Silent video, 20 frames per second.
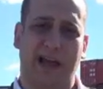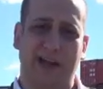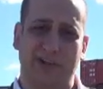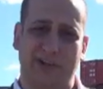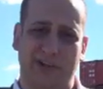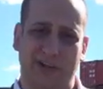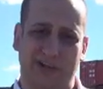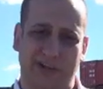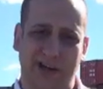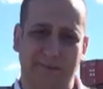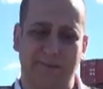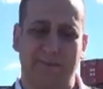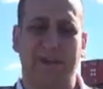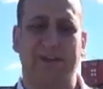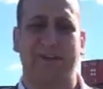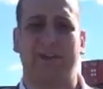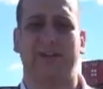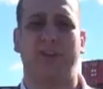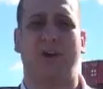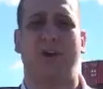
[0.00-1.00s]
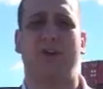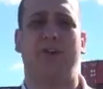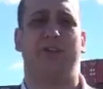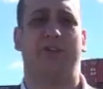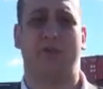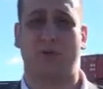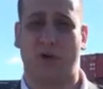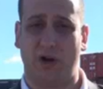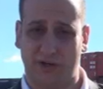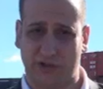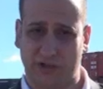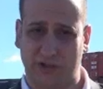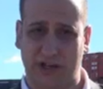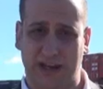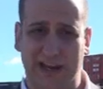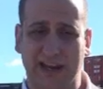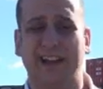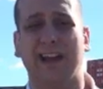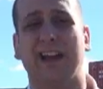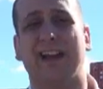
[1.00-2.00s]
relationship. This is known as
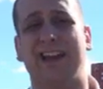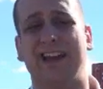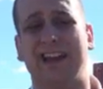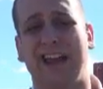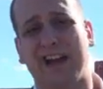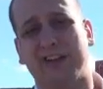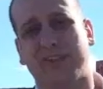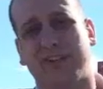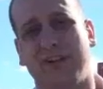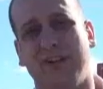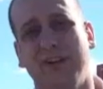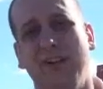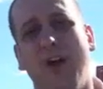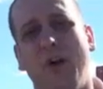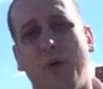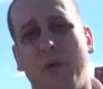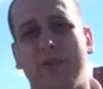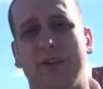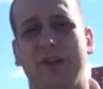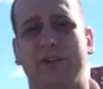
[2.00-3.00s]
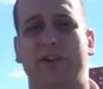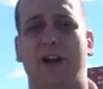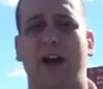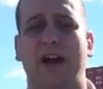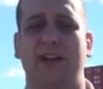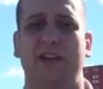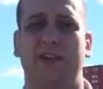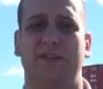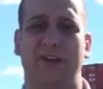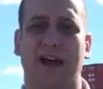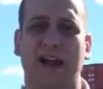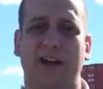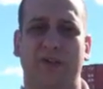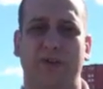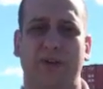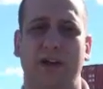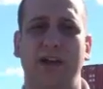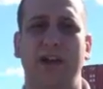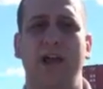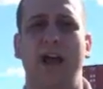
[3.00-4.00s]
guangxi, a connection with the Chinese
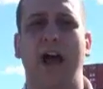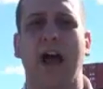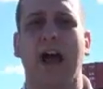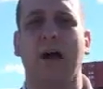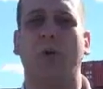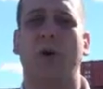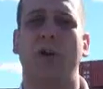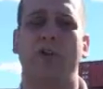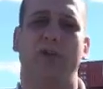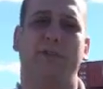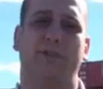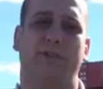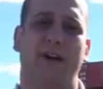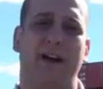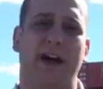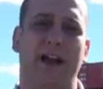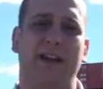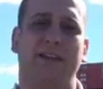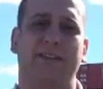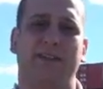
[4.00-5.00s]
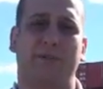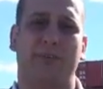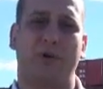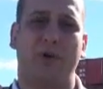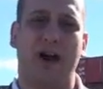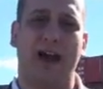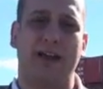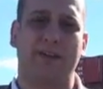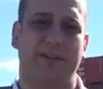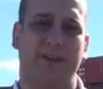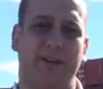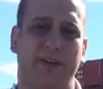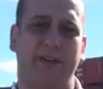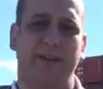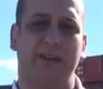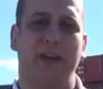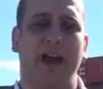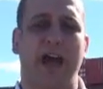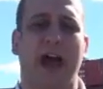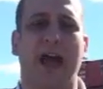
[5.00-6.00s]
factory, and what you'll find is the
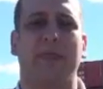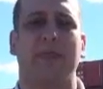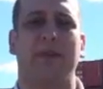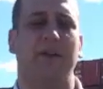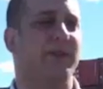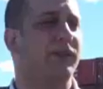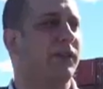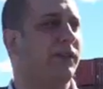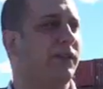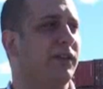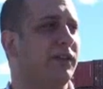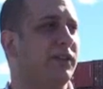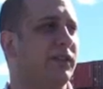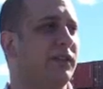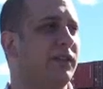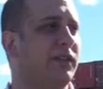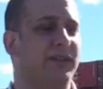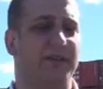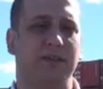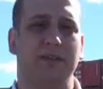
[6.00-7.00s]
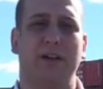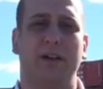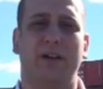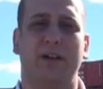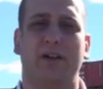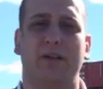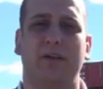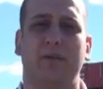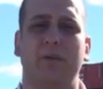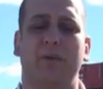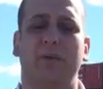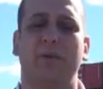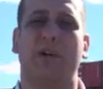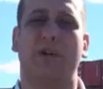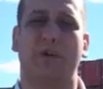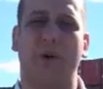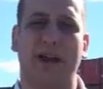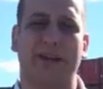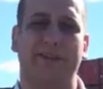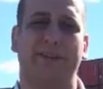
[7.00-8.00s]
prices and the
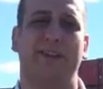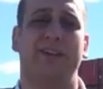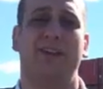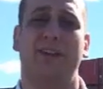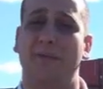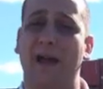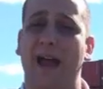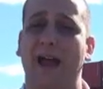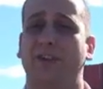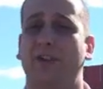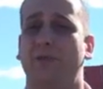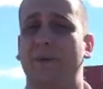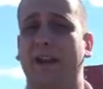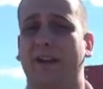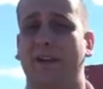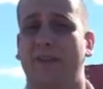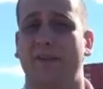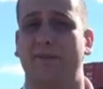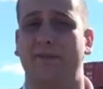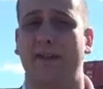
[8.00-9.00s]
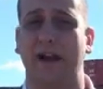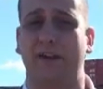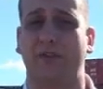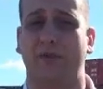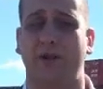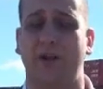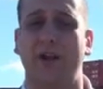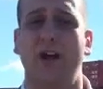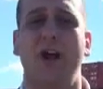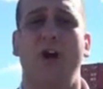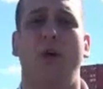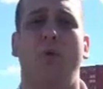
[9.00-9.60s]
requests and demands you make of the factory